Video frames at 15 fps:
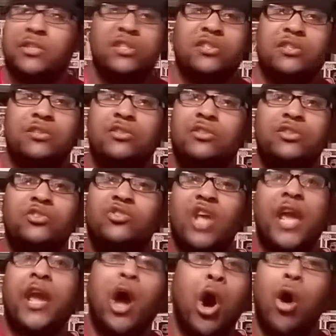Just
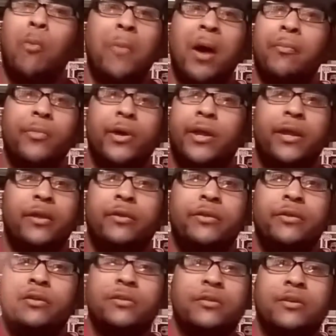take all my money.
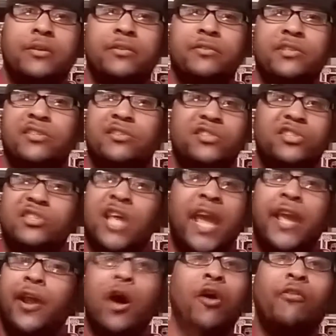Just
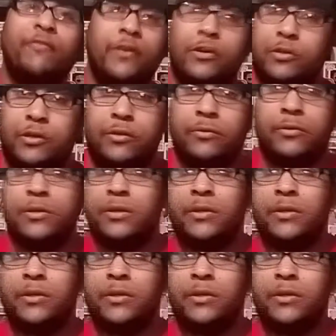take it all, Funko.